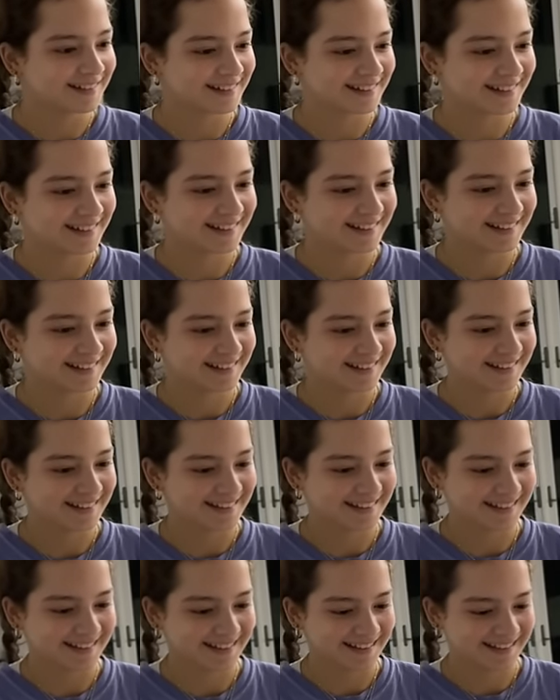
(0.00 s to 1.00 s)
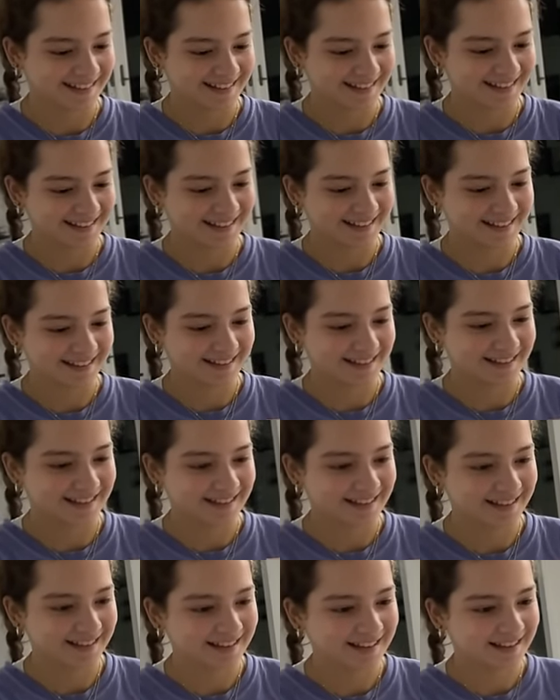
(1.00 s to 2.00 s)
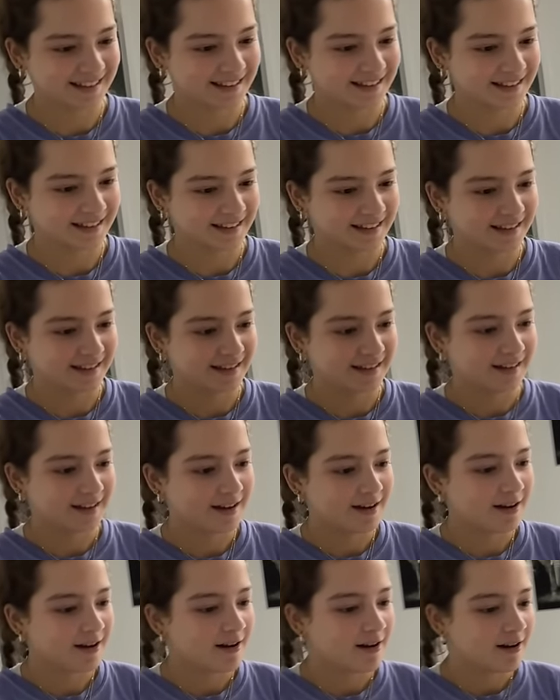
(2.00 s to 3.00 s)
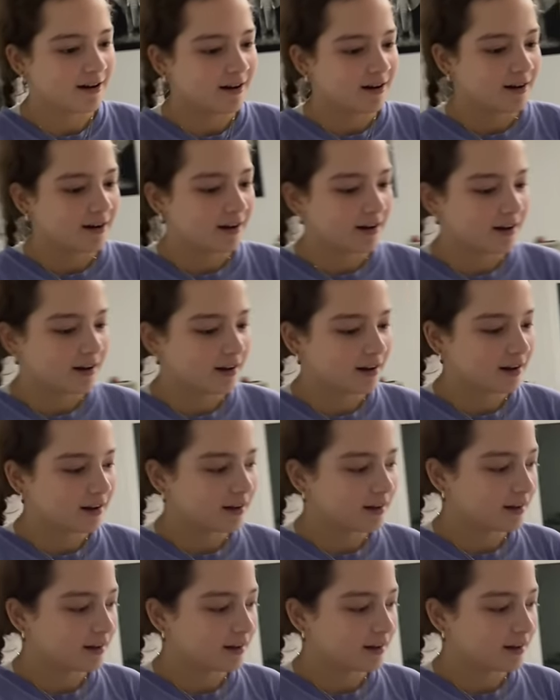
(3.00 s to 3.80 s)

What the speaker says: [no speech]